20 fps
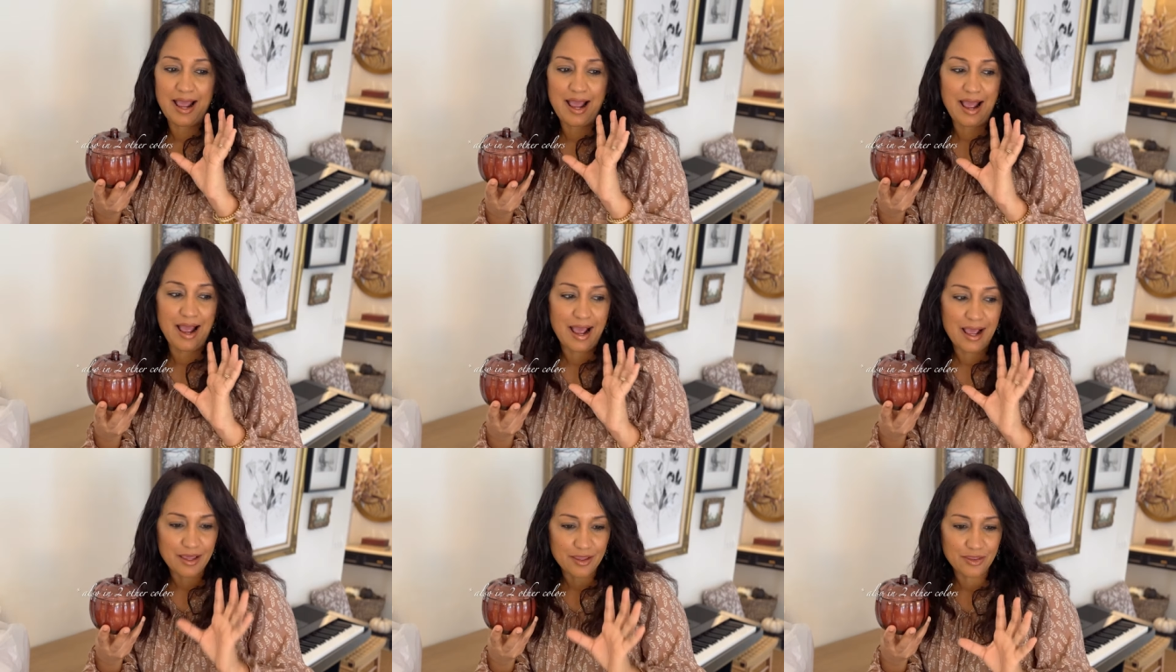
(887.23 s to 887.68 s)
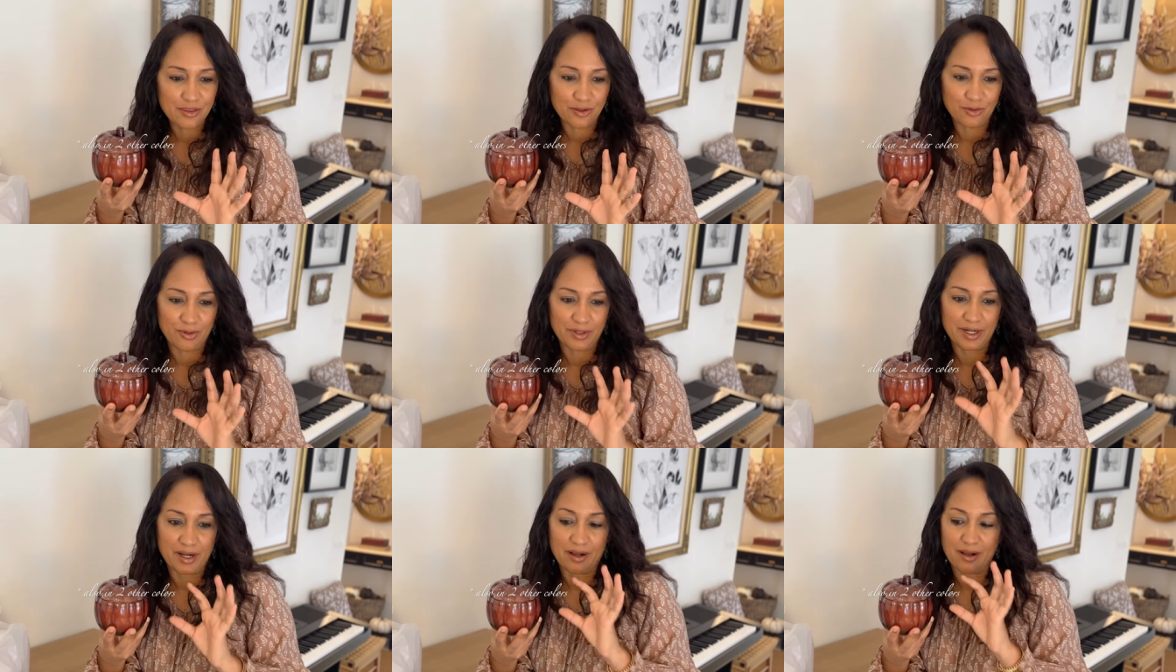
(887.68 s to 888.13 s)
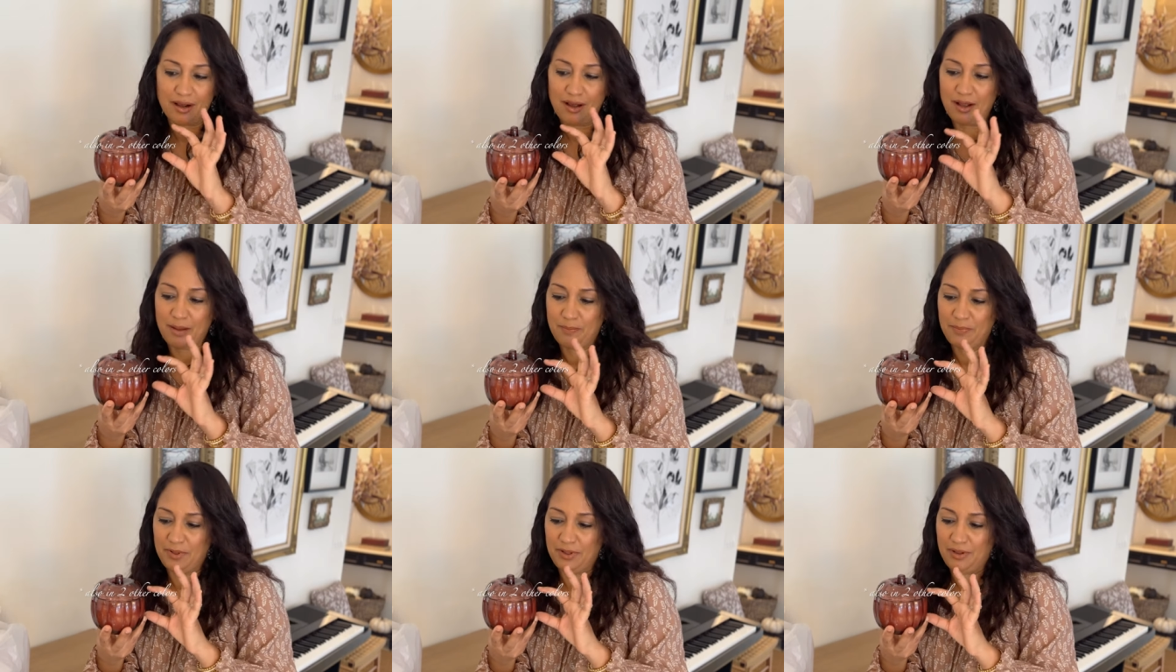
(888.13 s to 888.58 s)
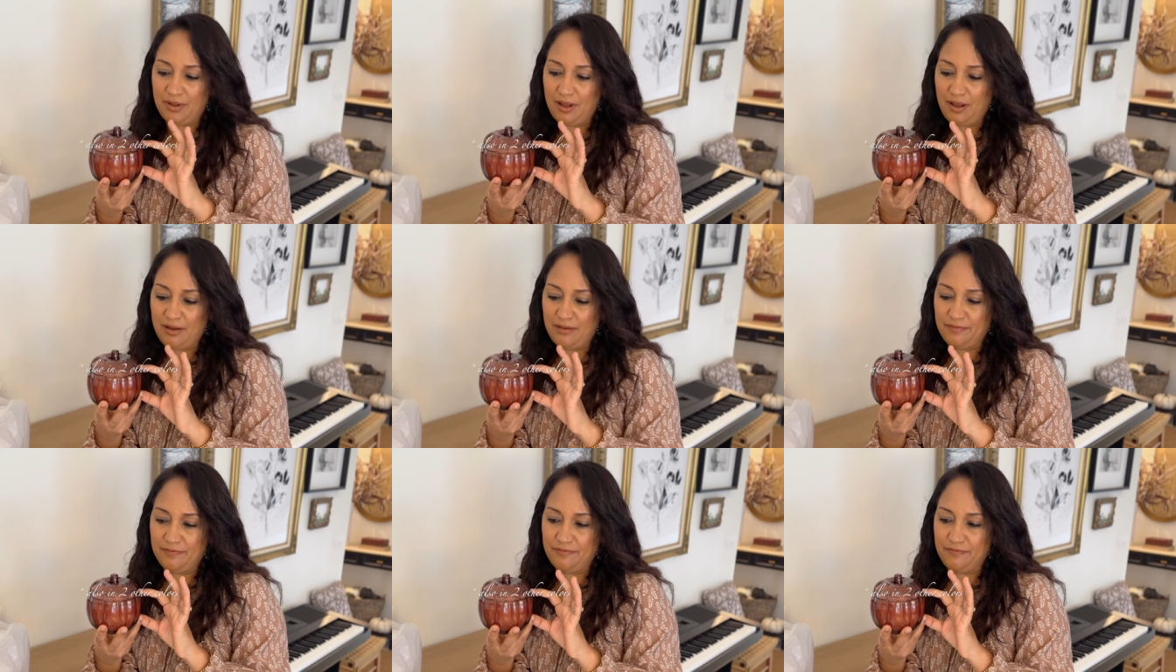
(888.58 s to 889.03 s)
I thought a couple
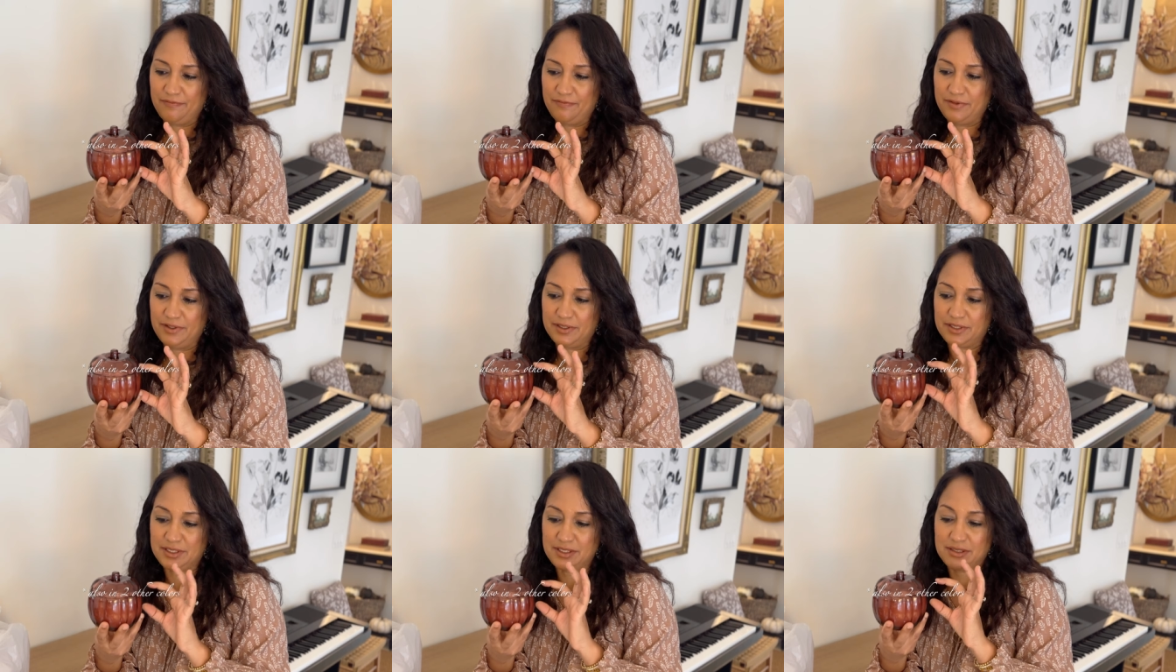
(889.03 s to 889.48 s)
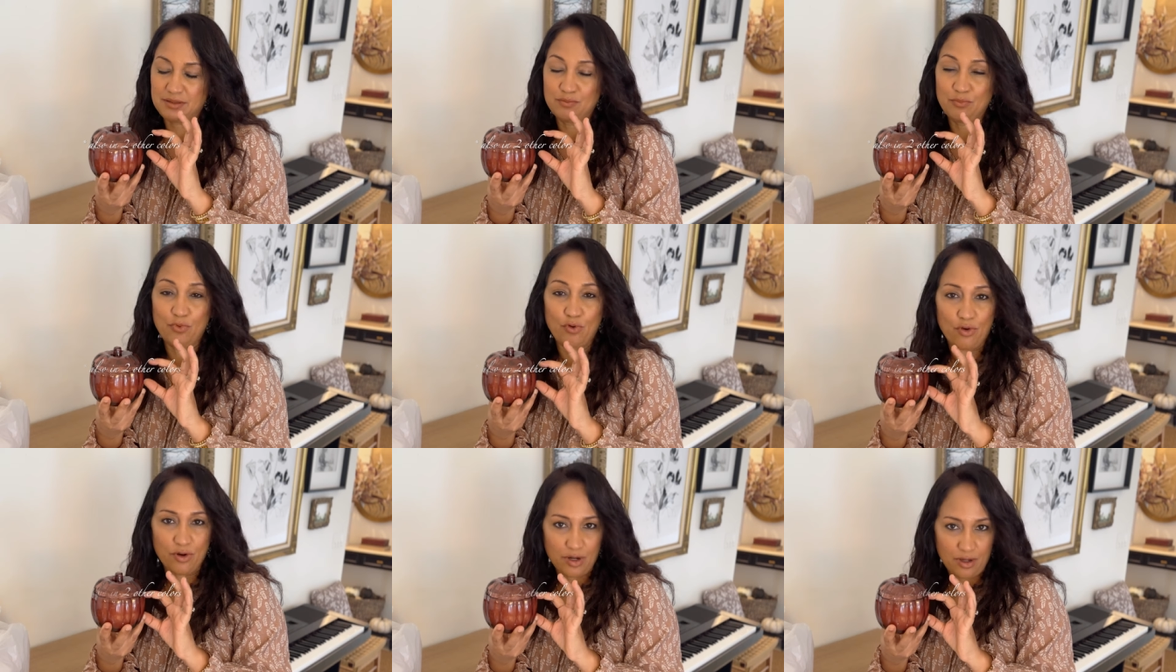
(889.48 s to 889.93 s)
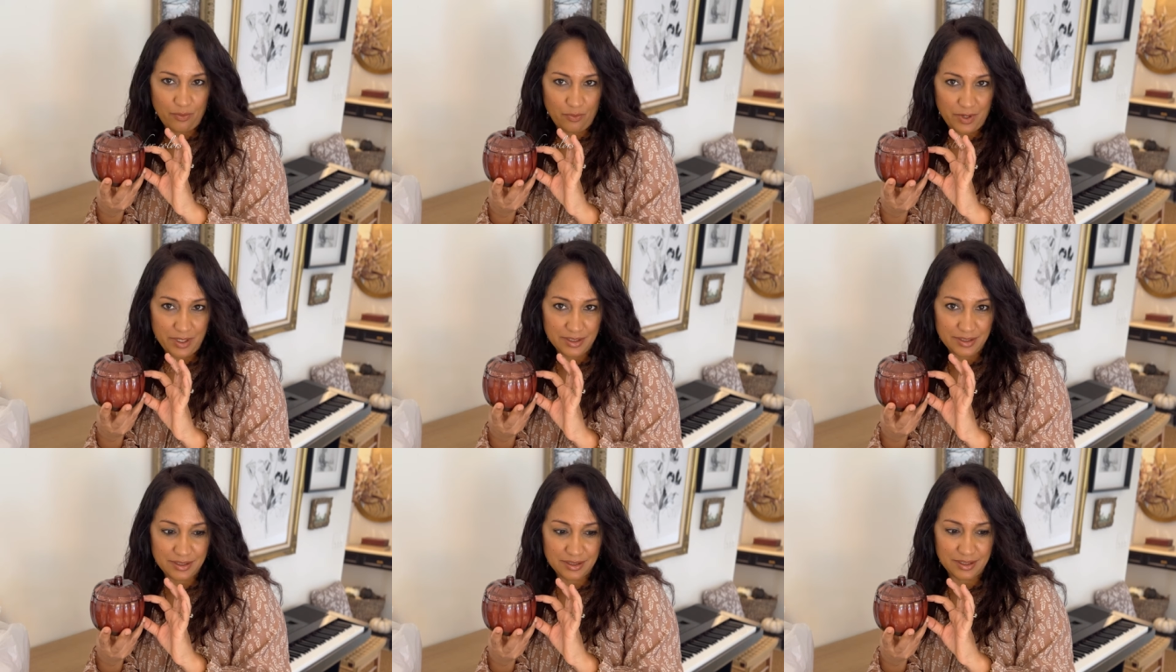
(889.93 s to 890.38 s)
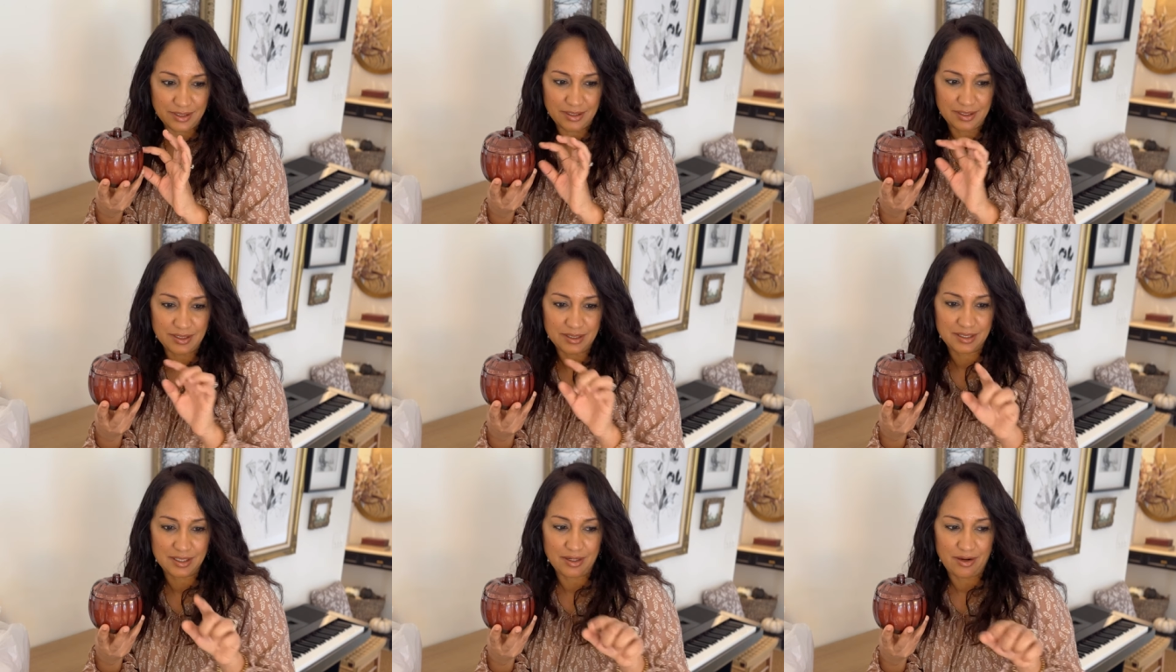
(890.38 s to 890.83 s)
of smaller ones to
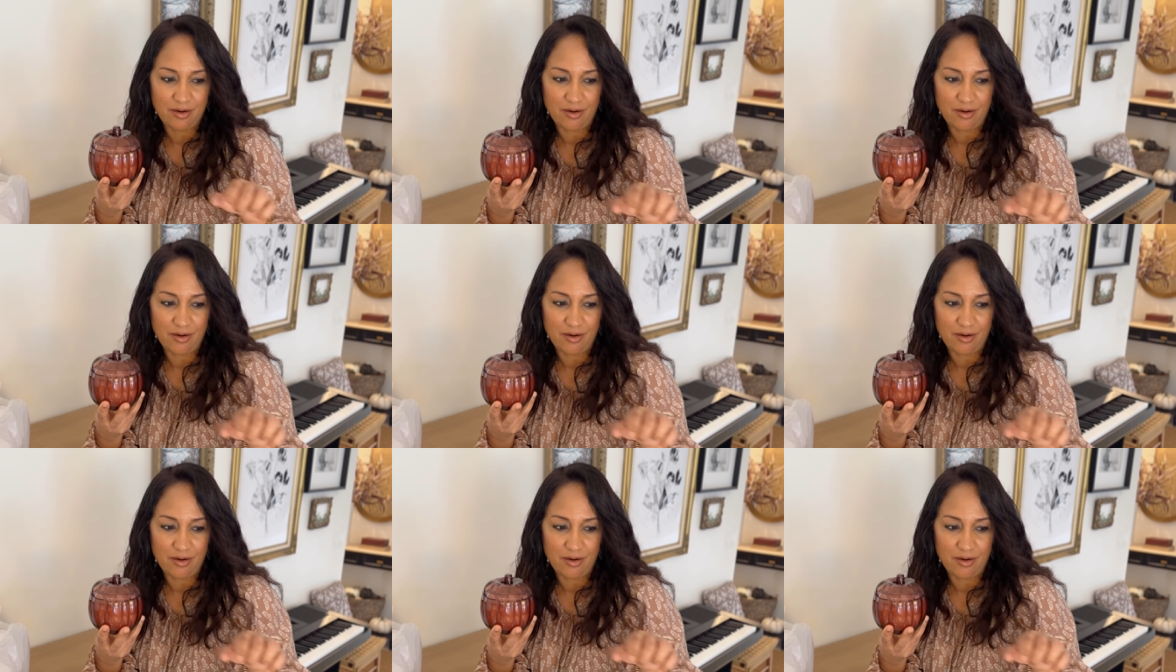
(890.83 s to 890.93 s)
this